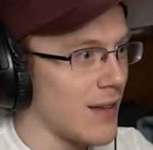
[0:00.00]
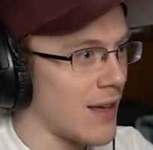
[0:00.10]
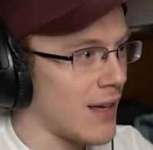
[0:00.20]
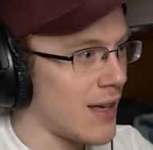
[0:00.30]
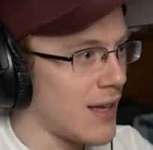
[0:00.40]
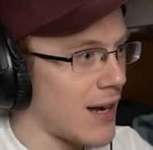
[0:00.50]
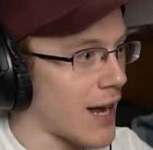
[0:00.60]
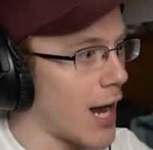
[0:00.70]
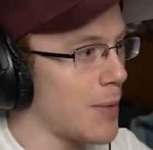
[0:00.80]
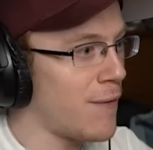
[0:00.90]
And I
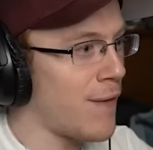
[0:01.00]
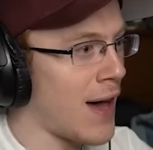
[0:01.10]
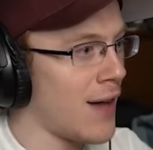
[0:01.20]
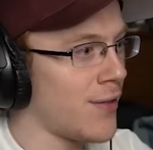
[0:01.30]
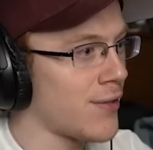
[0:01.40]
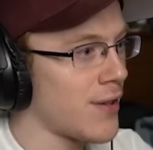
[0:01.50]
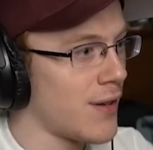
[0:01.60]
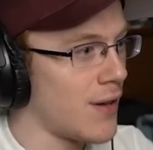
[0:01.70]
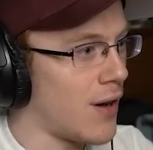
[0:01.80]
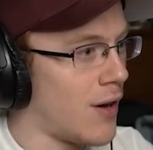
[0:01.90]
gotta be fast
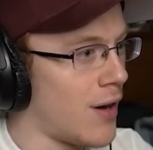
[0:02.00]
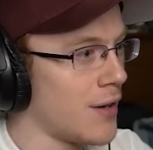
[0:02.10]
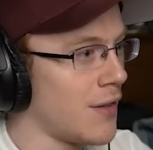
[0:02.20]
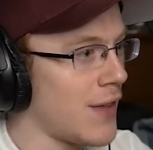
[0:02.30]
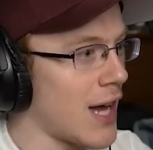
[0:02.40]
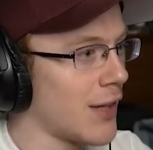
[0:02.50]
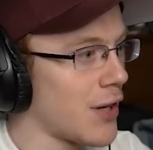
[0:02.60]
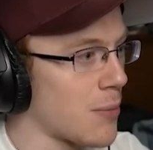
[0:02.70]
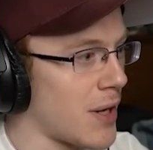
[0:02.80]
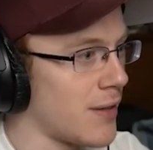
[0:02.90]
on the
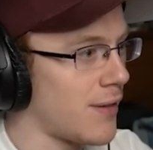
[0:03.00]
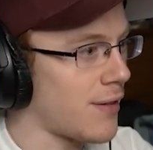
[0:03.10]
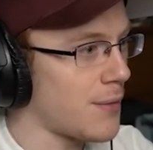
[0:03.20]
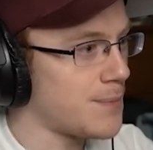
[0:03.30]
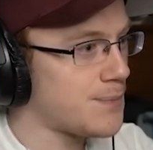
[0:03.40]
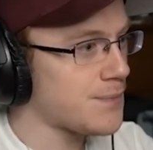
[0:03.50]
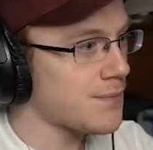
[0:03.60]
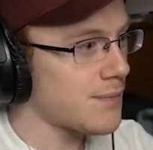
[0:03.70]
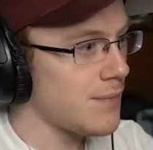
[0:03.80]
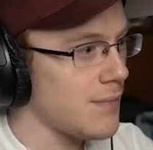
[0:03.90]
elevator buttons,
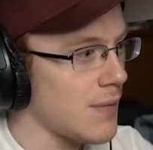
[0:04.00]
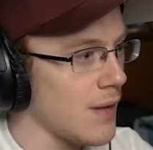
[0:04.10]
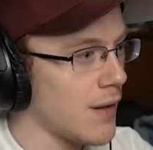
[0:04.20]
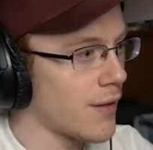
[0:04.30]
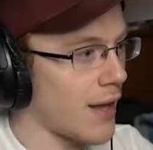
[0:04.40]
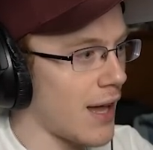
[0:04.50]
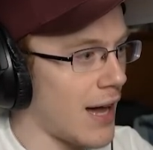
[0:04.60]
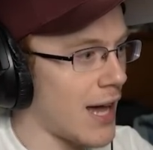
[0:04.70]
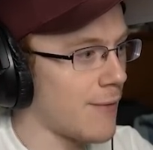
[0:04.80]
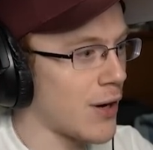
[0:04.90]
because I
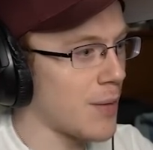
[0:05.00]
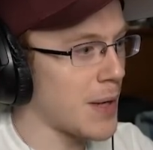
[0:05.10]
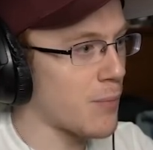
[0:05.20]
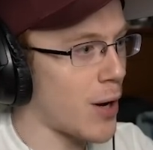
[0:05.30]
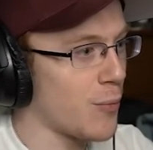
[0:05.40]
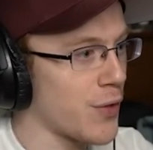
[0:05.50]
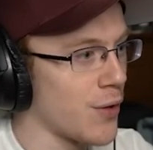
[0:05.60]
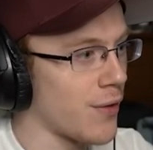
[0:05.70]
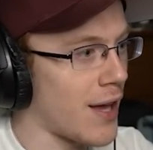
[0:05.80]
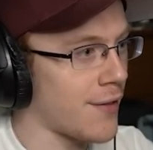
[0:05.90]
had a very big problem with
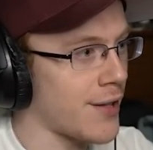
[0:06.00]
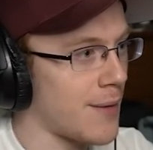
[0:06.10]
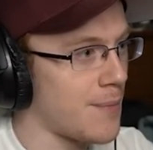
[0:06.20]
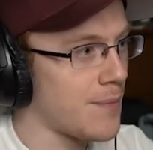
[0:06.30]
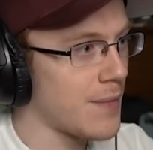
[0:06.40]
those last time.